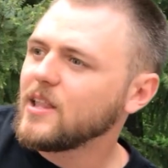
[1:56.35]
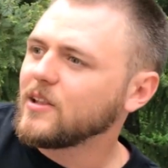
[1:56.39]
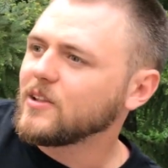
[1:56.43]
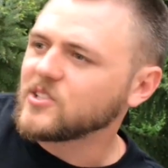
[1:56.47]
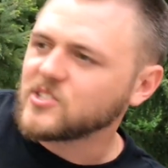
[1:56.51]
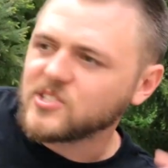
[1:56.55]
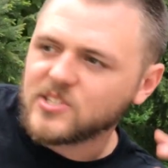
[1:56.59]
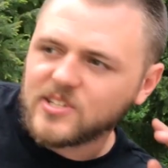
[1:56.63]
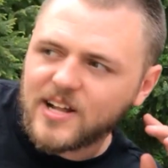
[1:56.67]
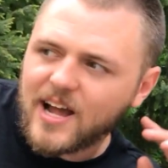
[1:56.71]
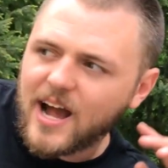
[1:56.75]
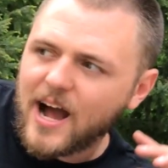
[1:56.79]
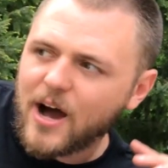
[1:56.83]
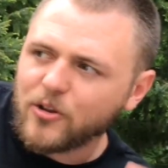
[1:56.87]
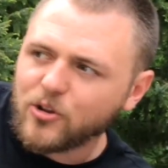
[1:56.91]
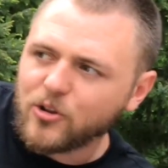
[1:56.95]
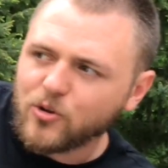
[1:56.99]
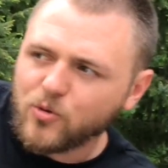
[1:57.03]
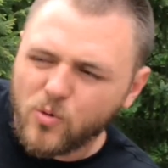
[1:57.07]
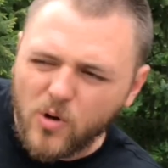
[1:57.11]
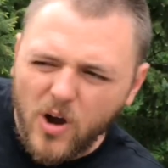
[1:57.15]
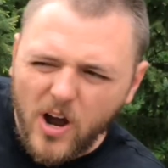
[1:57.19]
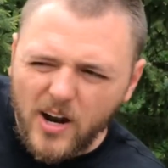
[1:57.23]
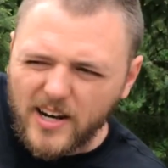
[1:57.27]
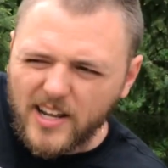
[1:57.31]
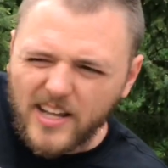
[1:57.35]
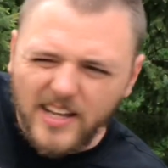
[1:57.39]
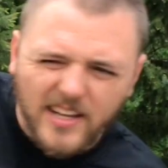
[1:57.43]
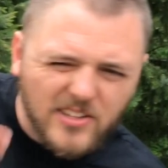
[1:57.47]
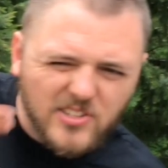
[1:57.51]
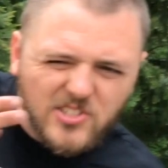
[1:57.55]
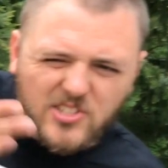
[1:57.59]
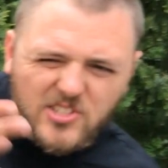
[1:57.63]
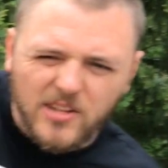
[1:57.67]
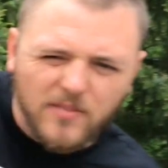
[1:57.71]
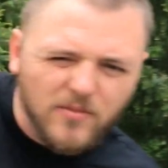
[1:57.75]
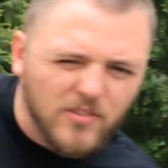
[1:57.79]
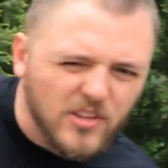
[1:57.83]
listen to how they're
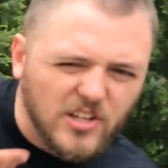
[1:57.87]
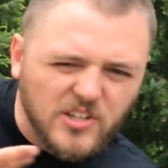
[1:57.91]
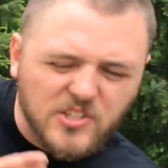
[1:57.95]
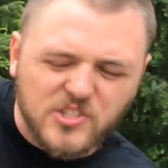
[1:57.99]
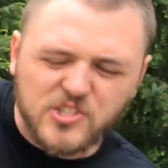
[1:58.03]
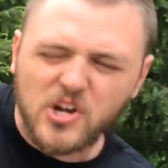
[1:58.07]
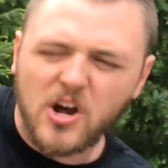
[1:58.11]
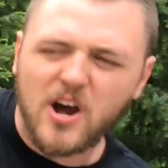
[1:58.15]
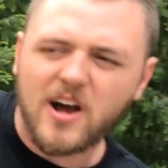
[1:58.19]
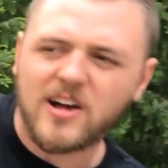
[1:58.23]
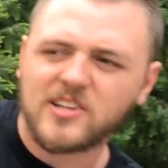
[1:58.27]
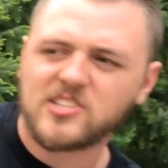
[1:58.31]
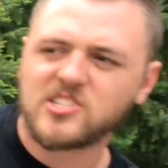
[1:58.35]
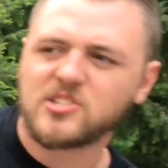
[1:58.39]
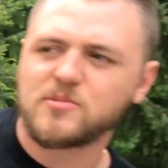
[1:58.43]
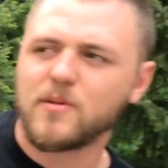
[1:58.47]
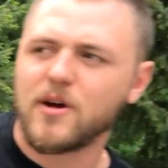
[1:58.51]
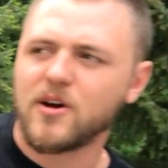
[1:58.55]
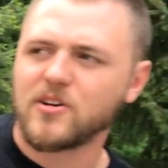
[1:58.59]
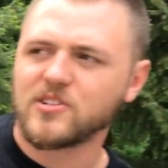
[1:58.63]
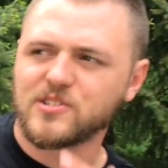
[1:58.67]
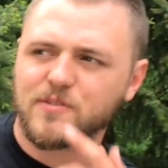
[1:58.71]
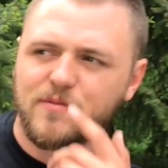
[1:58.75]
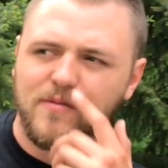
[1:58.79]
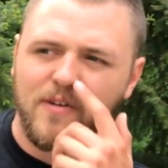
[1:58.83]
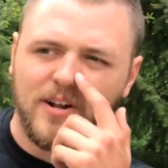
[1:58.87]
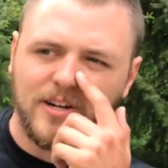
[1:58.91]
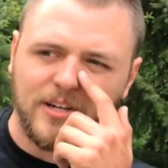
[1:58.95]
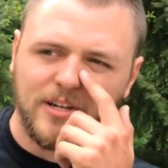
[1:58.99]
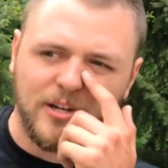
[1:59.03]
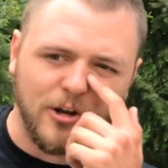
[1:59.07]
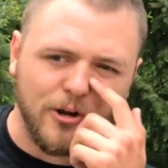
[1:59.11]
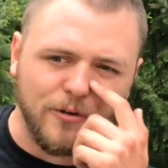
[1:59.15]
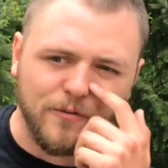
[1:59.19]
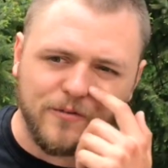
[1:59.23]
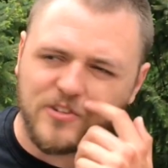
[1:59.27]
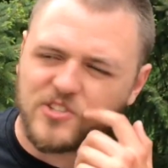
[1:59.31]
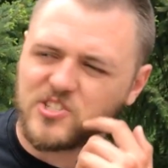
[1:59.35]
running, see if the exhaust smells
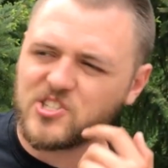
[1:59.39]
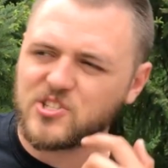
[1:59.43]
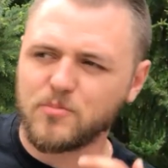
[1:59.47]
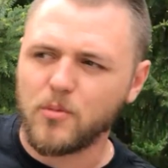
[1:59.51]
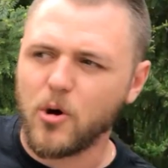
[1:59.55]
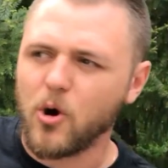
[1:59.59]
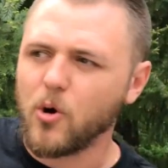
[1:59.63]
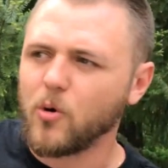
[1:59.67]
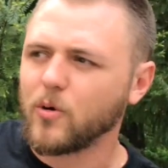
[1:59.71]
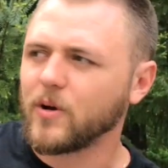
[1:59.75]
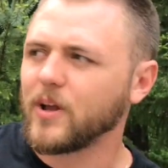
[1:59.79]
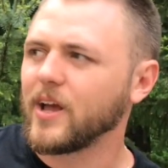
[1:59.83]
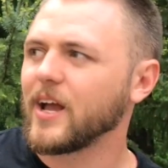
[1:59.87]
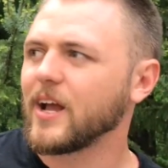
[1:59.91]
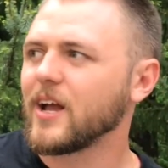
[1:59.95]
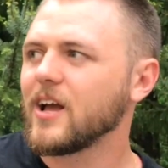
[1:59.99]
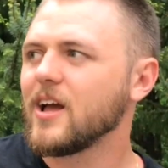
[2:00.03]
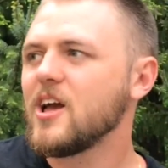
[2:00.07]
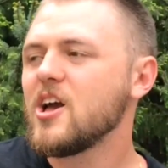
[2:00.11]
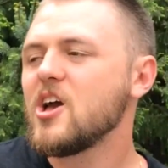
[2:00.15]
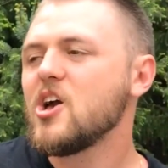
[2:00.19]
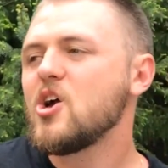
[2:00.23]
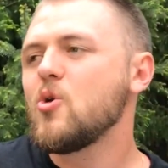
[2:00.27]
funny or if it's smoking.